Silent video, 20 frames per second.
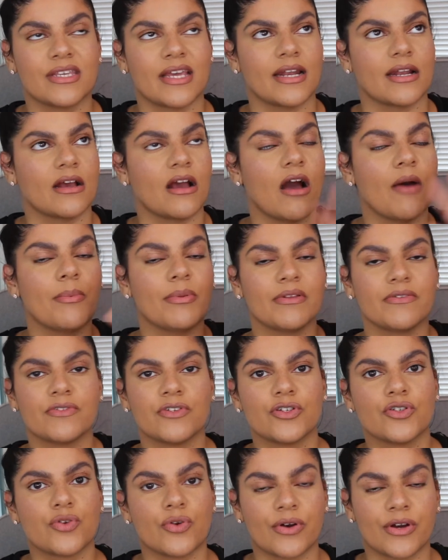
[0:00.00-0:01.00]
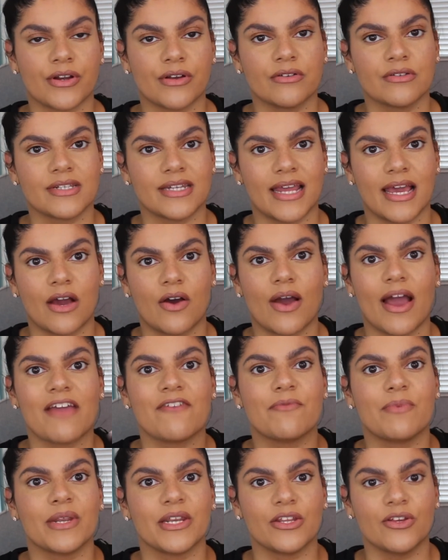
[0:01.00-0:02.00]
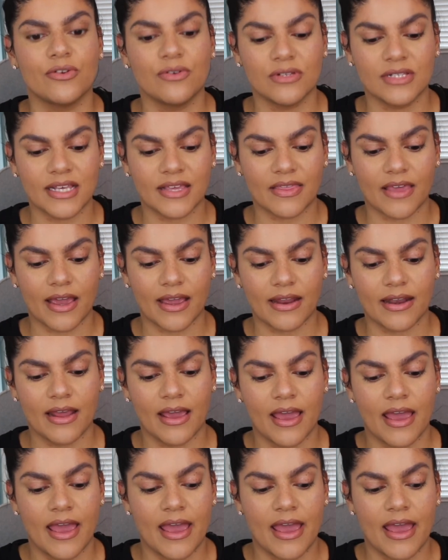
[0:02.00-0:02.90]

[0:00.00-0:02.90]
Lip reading: and a couple of tutorials now I've been using that,